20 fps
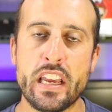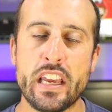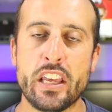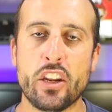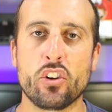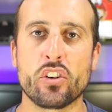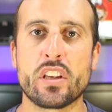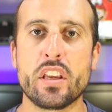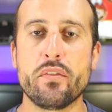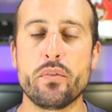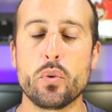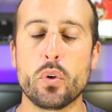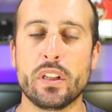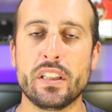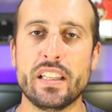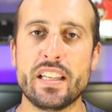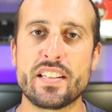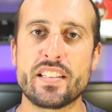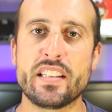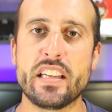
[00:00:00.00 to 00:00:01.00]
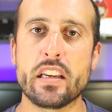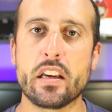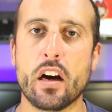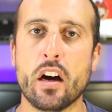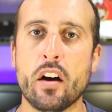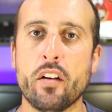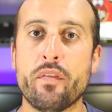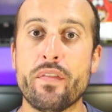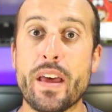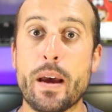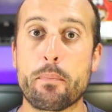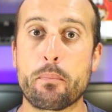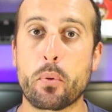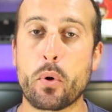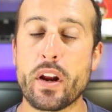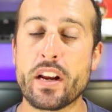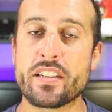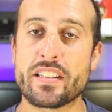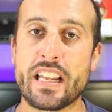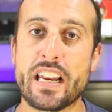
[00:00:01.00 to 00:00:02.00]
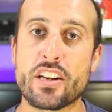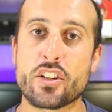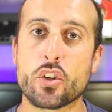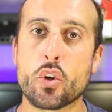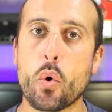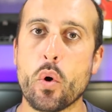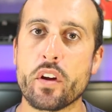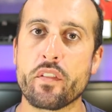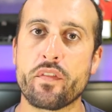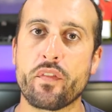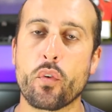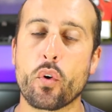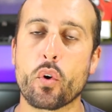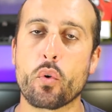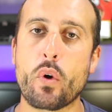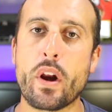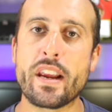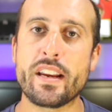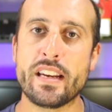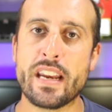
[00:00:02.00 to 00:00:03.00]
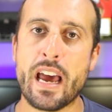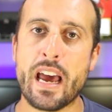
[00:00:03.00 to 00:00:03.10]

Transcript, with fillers: It'll give you a listing of that price that it's going for right